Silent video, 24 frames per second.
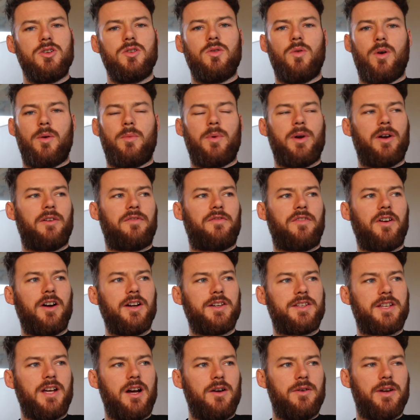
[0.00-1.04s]
When we were
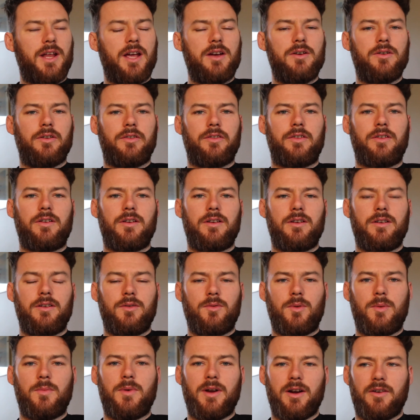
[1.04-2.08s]
first going out
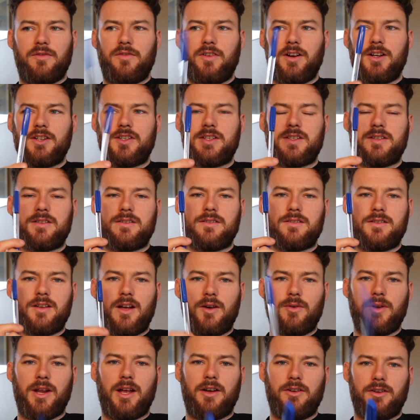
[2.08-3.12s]
on
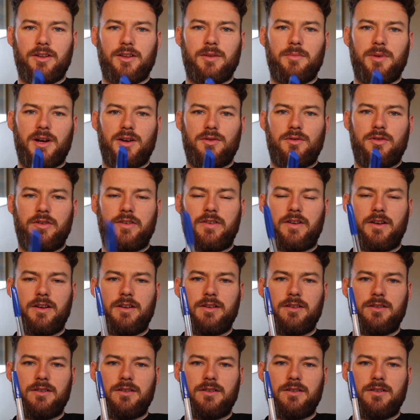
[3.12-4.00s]
the boat,